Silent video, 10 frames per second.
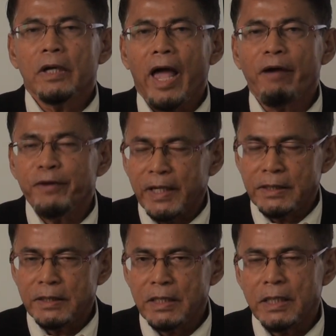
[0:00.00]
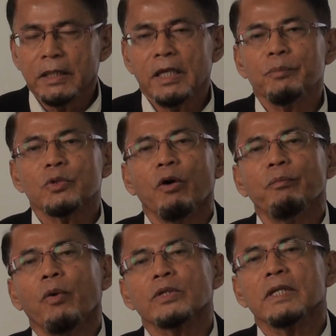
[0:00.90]
efficacy in terms
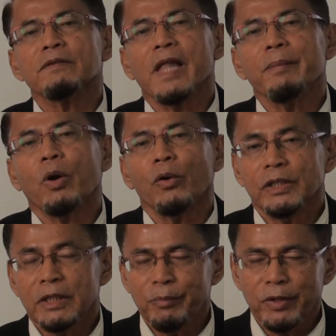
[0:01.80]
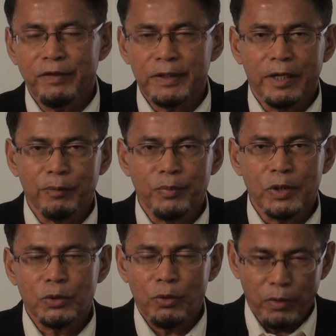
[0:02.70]
of positive Islamic cognitive behavior
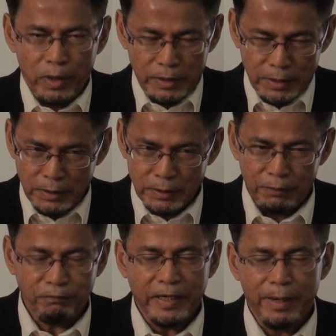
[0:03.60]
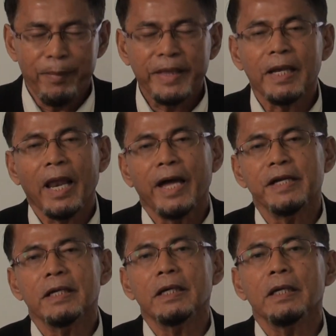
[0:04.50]
therapy. So this is the fundamental
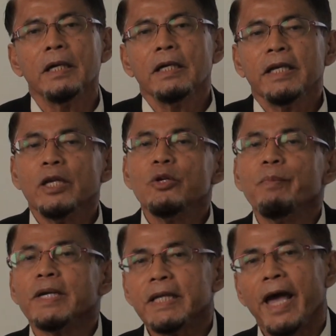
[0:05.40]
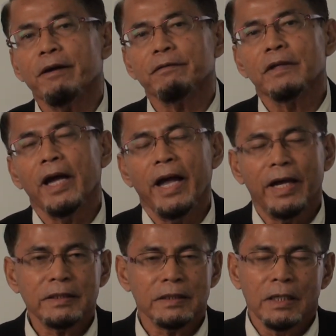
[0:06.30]
idea that you must have
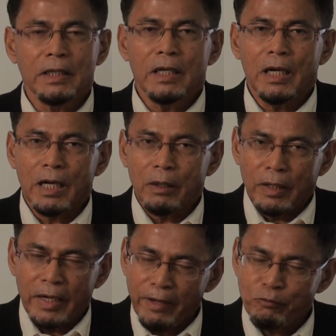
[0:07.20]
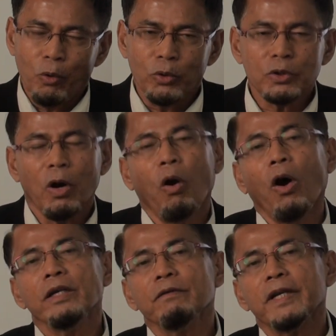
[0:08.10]
as a life coach,
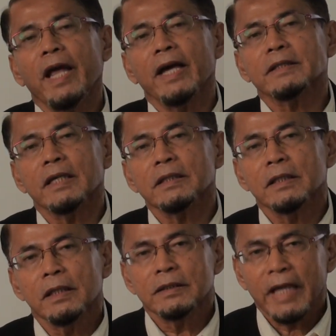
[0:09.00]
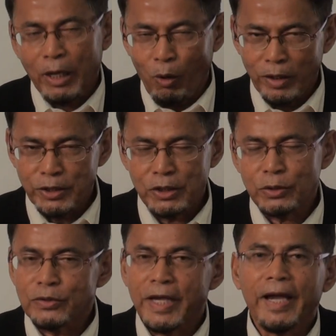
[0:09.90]
or even as a
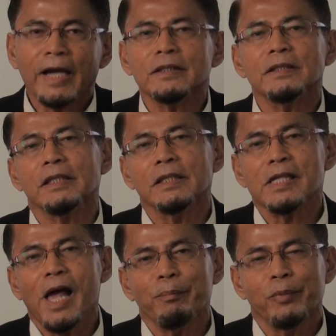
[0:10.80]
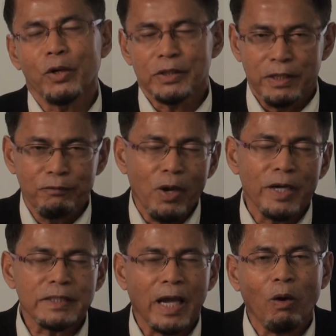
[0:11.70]
psychologist or psychiatrist in Islam. Because if you
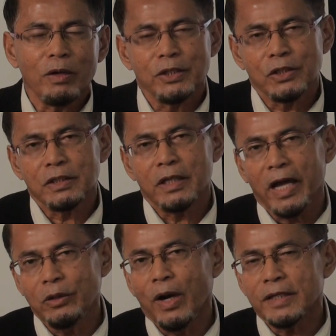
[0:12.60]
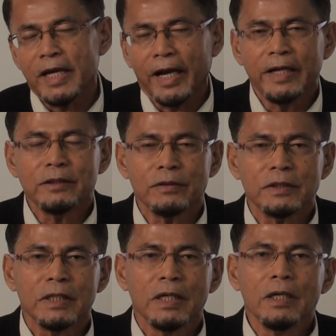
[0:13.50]
are a psychologist and you are a
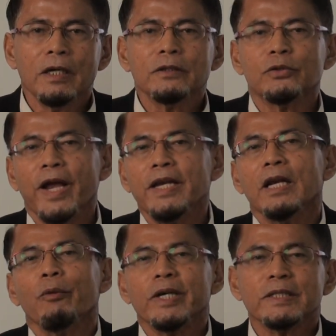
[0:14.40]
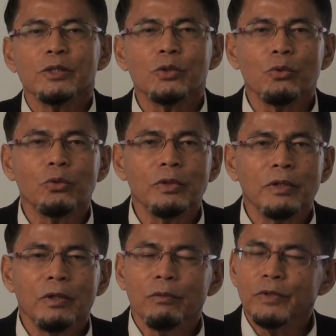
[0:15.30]
psychiatrist trained in a Western school
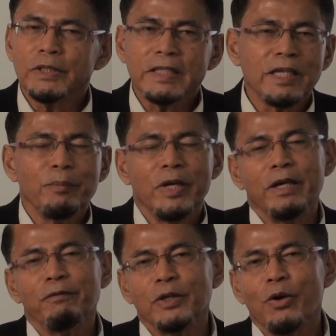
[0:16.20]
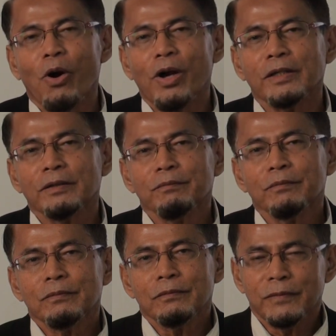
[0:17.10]
which doesn't believe in God,
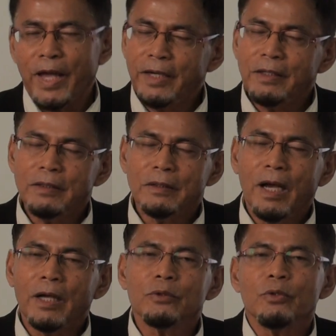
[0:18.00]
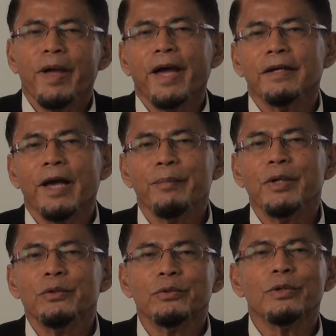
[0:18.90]
then too bad. I
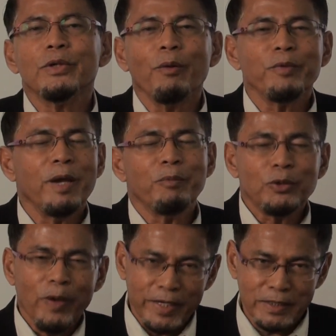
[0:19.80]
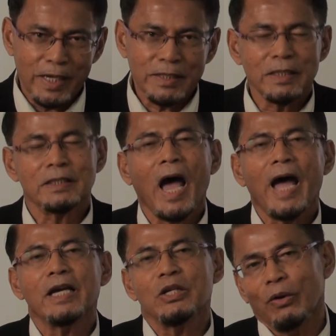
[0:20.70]
mean, you will not be able to access this
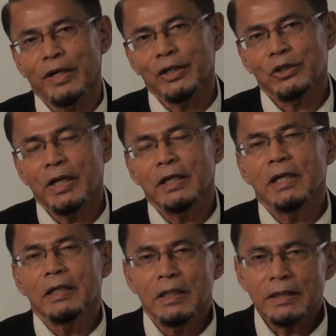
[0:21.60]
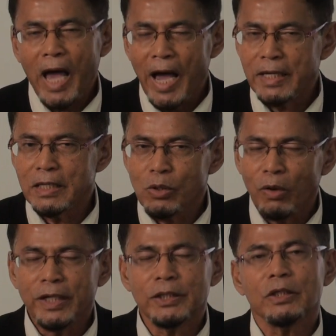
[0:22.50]
higher knowledge. This higher
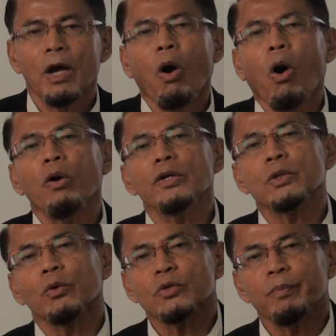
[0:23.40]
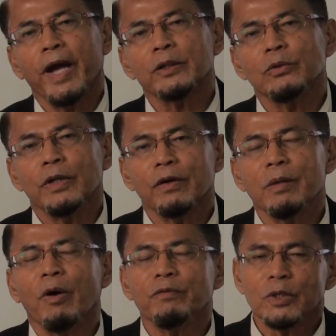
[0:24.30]
knowledge always goes back to the
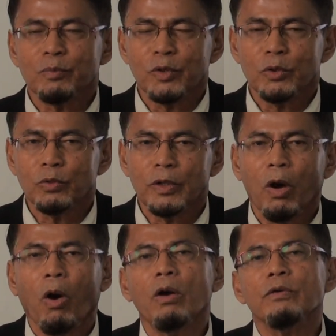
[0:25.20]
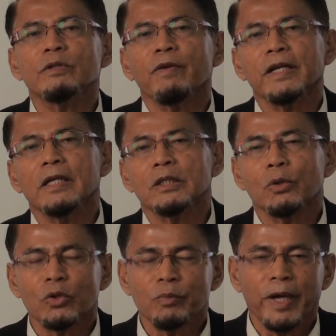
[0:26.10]
realm of the spiritual, always finally
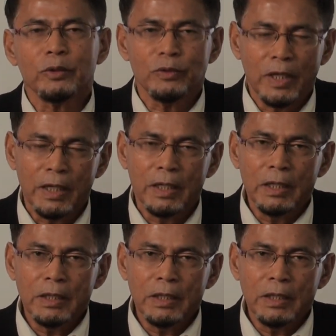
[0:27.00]
goes back to the